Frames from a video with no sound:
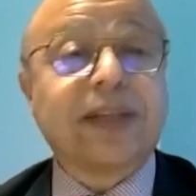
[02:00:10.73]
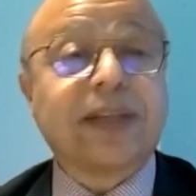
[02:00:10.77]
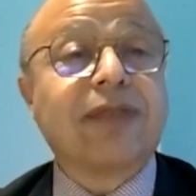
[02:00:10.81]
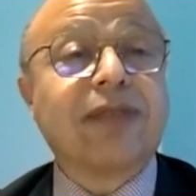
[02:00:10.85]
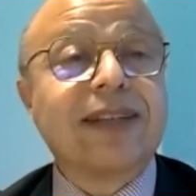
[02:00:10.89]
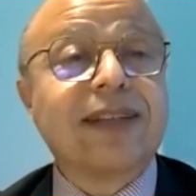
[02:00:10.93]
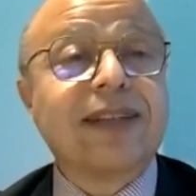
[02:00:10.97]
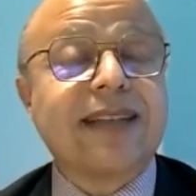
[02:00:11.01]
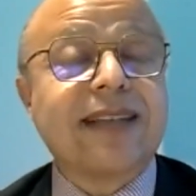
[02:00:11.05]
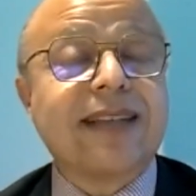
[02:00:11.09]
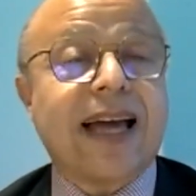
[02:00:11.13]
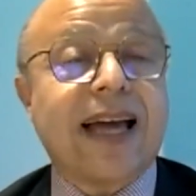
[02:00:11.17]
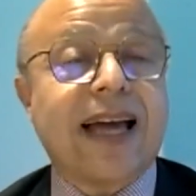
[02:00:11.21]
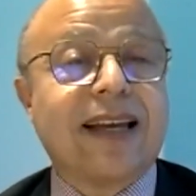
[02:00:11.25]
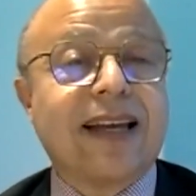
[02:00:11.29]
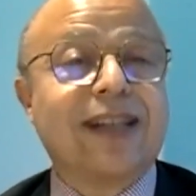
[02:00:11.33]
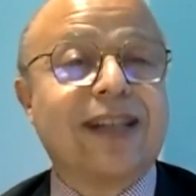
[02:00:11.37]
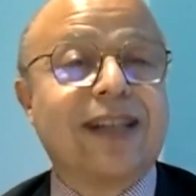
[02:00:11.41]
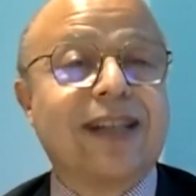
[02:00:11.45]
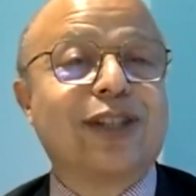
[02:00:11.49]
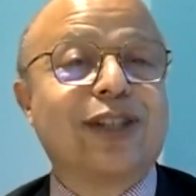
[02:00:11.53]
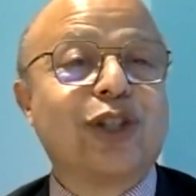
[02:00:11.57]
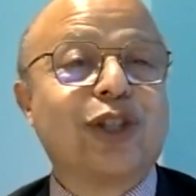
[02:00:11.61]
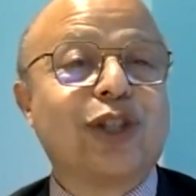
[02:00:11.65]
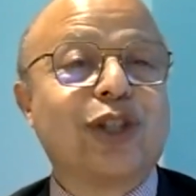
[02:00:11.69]
I think
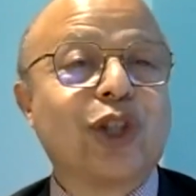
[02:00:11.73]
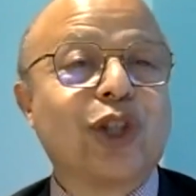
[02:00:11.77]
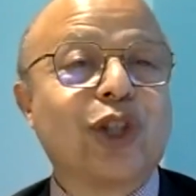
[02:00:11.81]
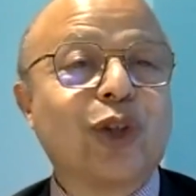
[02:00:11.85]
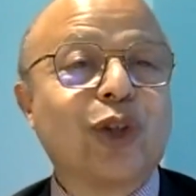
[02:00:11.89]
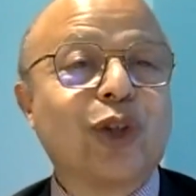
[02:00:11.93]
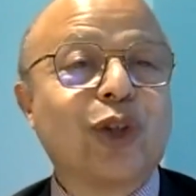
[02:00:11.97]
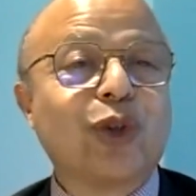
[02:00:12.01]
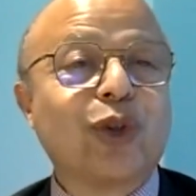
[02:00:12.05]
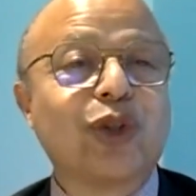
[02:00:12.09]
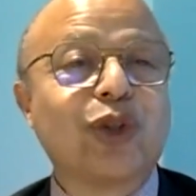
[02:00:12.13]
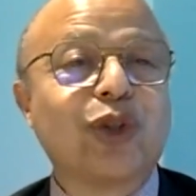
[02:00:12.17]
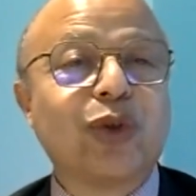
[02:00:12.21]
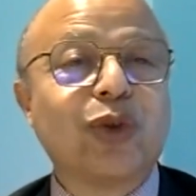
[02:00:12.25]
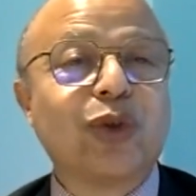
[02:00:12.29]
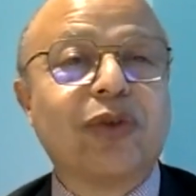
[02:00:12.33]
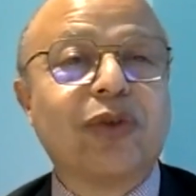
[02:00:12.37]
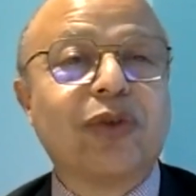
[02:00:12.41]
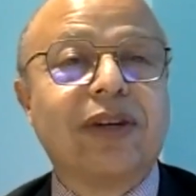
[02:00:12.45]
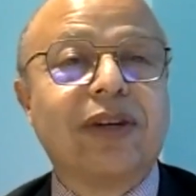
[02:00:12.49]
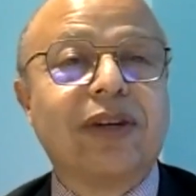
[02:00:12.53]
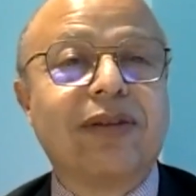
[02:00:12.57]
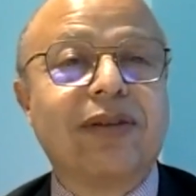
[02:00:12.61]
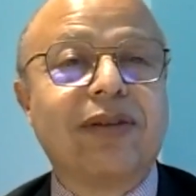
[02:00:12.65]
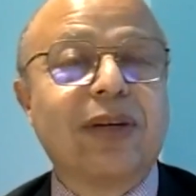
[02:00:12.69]
Thailand showed
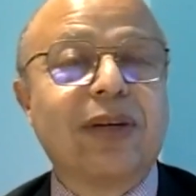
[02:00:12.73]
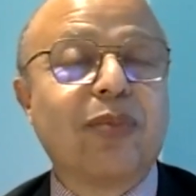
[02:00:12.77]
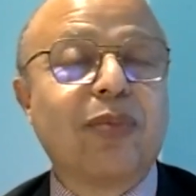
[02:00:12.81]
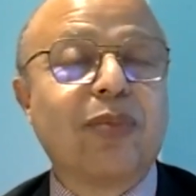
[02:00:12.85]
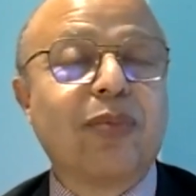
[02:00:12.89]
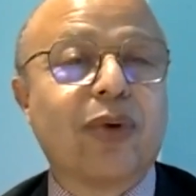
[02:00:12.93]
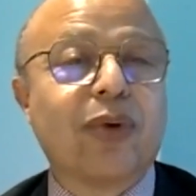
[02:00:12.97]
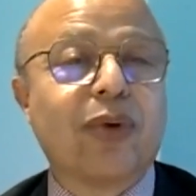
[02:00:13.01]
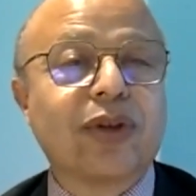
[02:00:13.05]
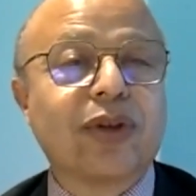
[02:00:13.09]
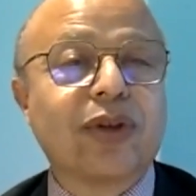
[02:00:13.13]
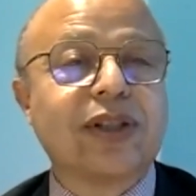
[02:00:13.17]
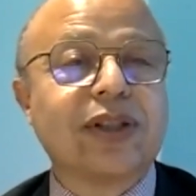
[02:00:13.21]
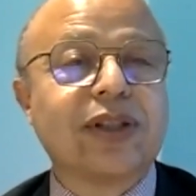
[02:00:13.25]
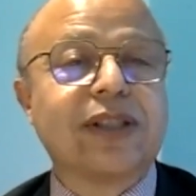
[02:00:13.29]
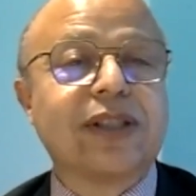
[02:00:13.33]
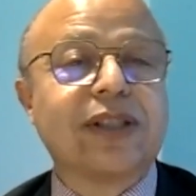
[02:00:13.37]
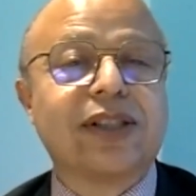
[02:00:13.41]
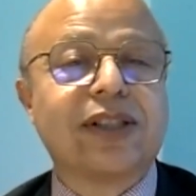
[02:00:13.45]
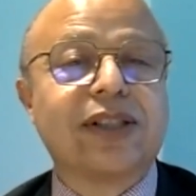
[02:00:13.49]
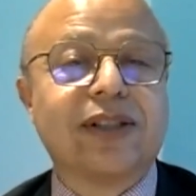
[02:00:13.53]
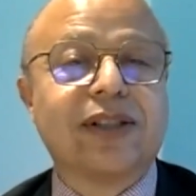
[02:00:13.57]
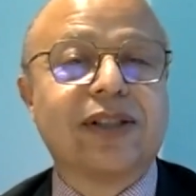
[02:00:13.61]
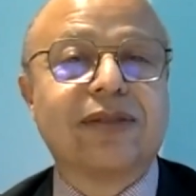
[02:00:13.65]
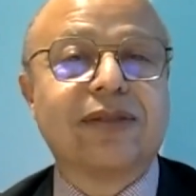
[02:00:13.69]
also the
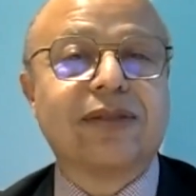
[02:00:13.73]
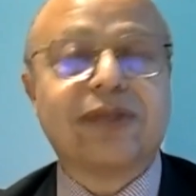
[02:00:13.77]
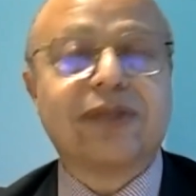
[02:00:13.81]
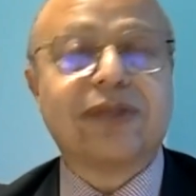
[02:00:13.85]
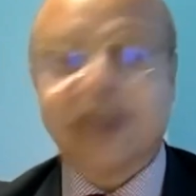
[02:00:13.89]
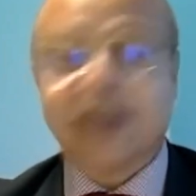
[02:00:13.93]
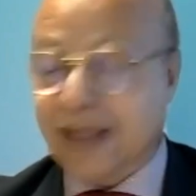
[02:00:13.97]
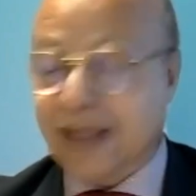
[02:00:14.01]
importance of